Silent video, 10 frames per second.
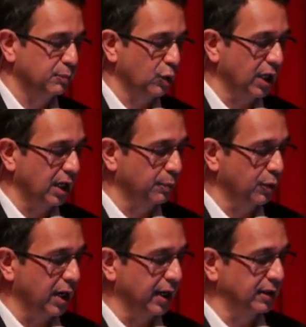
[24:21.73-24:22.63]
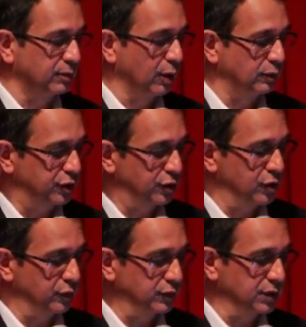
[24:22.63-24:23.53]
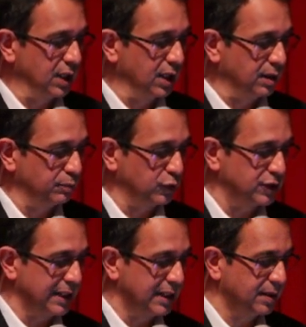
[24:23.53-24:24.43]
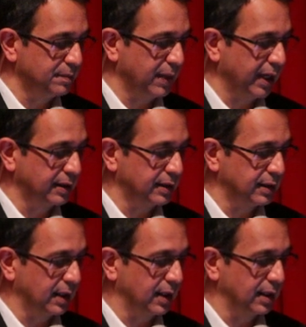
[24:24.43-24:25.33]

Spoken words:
procalapride, we also use motilium and